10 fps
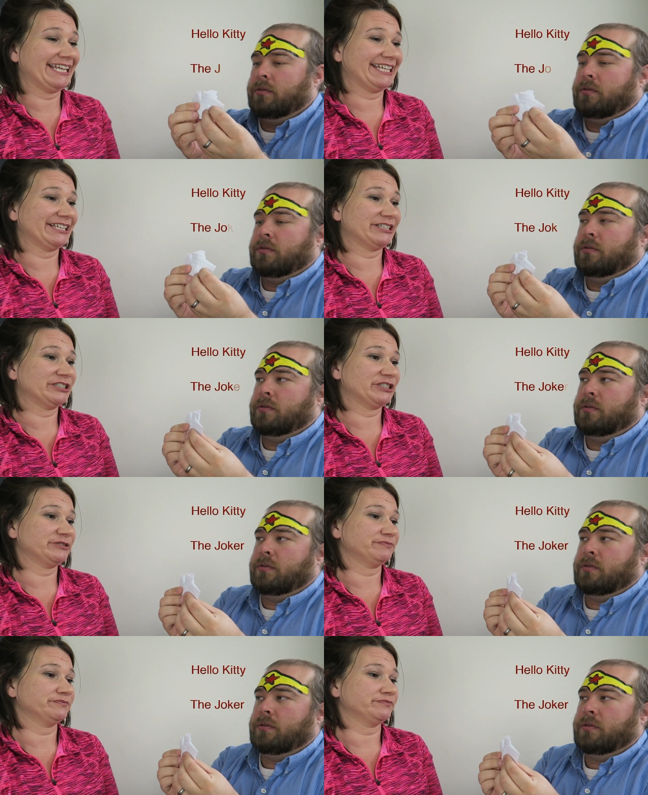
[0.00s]

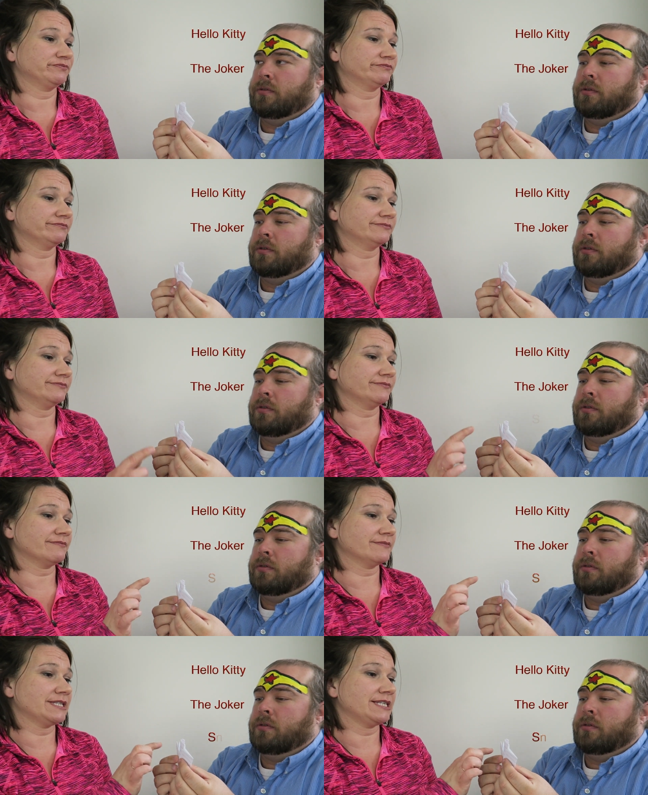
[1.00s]
Speaker 1: Um,
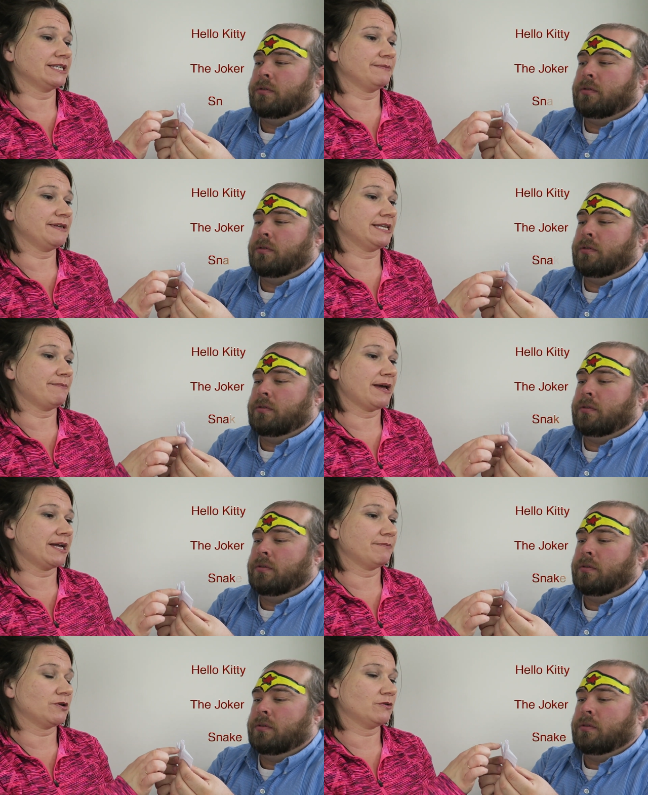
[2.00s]
eeny, meeny,
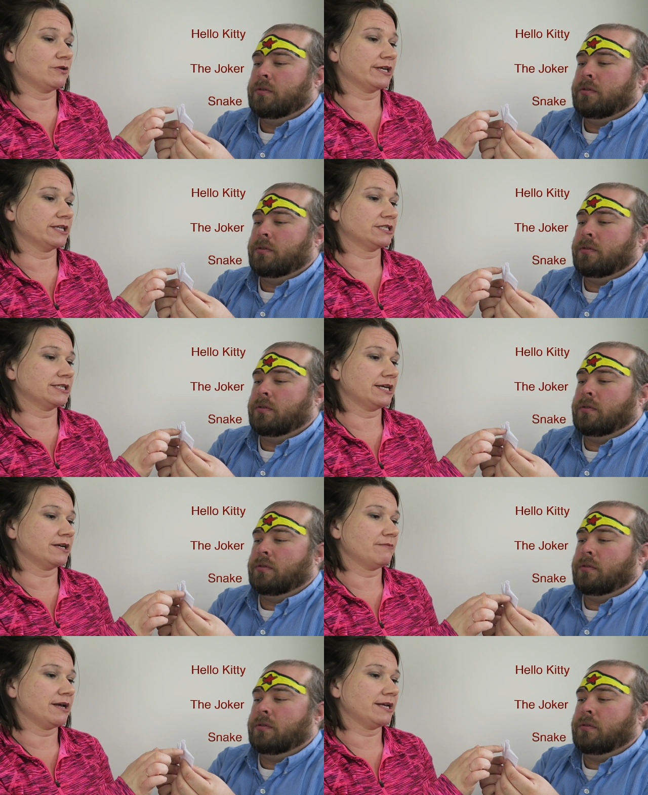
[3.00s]
miny, moe, catch a
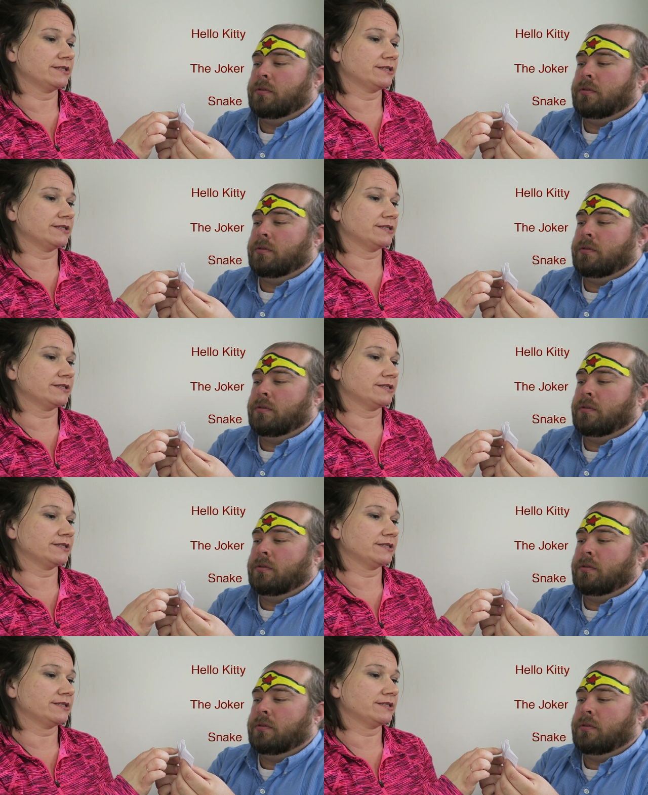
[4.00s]
tiger by